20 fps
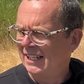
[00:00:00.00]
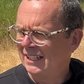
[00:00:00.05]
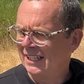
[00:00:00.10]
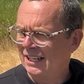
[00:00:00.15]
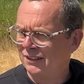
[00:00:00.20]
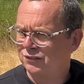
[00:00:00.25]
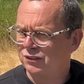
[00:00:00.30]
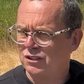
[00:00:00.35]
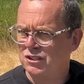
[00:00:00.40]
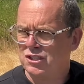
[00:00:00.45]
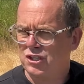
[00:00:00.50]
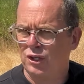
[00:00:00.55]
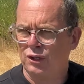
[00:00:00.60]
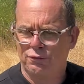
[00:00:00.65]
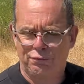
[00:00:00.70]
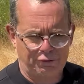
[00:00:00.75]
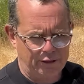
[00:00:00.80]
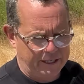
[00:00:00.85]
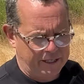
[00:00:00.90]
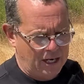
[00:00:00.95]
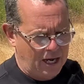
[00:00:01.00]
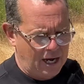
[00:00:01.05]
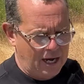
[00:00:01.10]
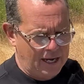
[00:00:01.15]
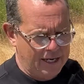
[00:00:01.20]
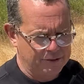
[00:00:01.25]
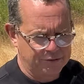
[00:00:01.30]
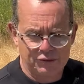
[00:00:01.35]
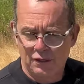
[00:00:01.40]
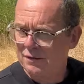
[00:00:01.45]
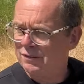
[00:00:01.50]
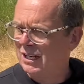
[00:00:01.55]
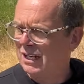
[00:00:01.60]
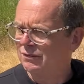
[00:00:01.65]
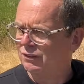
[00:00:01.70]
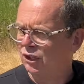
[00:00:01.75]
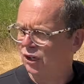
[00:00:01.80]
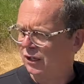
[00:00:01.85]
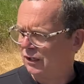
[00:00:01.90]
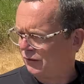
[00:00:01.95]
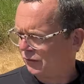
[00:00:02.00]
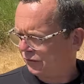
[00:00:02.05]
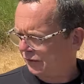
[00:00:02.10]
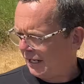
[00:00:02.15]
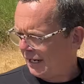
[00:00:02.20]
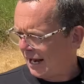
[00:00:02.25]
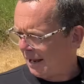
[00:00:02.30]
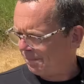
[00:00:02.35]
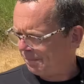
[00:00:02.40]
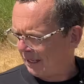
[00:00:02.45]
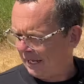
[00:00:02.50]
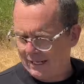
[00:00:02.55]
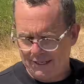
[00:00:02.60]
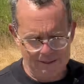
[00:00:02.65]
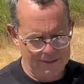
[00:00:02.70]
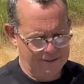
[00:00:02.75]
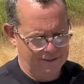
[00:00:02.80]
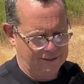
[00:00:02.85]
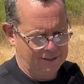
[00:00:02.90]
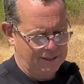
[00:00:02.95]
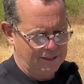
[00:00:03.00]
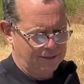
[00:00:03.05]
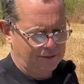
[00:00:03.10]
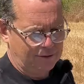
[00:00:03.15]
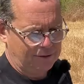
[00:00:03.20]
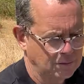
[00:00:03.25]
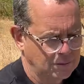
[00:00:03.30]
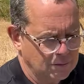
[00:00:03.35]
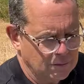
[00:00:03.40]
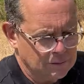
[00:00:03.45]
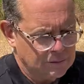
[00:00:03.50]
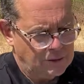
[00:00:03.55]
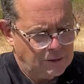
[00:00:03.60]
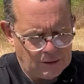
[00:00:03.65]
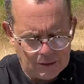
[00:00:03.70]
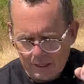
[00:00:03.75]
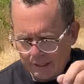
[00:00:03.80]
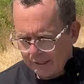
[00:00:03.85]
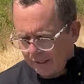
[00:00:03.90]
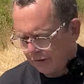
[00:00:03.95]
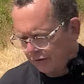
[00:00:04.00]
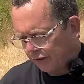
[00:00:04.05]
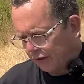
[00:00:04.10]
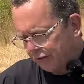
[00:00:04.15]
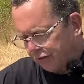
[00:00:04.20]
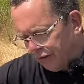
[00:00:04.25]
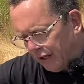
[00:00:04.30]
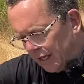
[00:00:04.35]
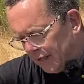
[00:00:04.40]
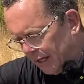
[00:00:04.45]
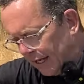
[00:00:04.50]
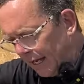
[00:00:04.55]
less than 2 feet high. So I haven't even got it set up yet. All right, let's extend